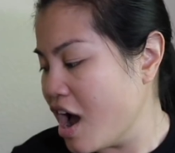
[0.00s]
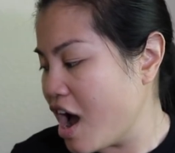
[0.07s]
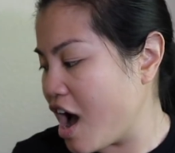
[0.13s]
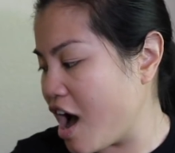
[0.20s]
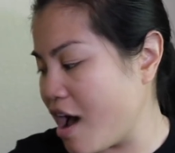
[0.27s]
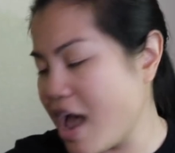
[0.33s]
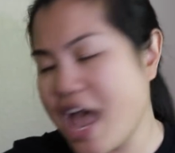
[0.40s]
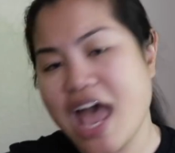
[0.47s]

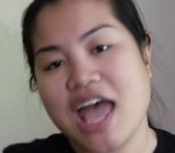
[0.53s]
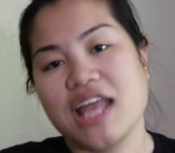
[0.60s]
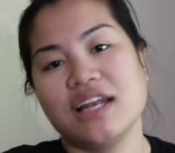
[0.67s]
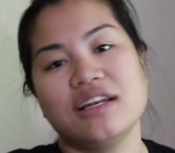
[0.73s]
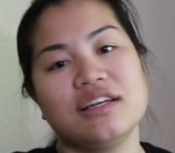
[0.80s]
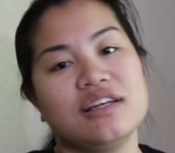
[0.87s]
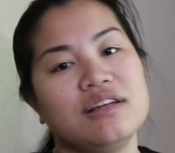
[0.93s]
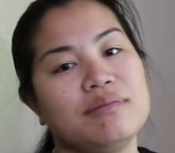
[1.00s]

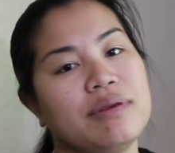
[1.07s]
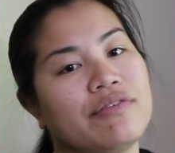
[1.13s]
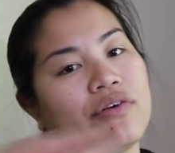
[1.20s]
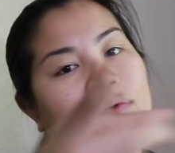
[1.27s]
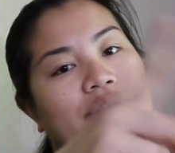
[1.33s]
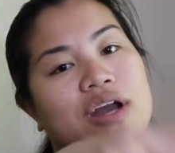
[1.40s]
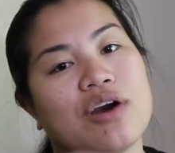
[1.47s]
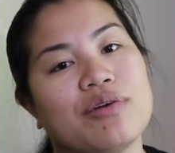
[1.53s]
And
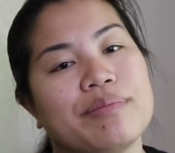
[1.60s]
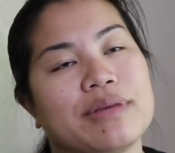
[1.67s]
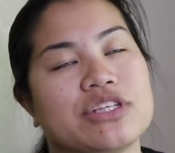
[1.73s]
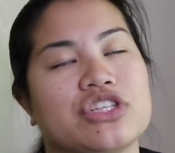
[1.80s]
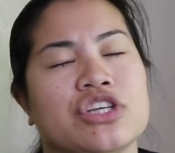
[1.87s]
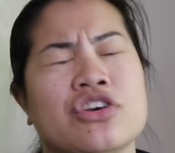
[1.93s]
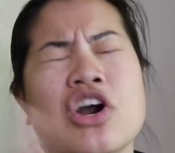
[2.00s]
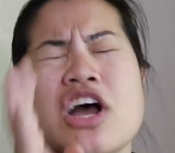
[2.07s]
before we go, we
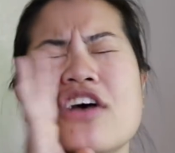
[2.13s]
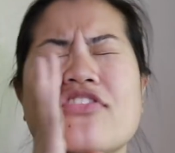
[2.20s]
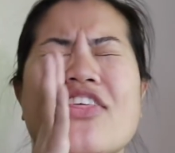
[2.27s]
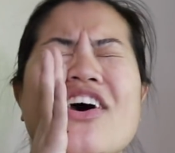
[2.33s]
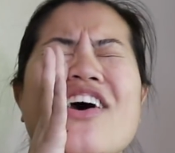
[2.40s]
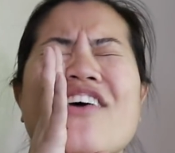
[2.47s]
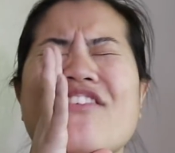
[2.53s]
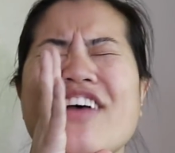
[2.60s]
must do the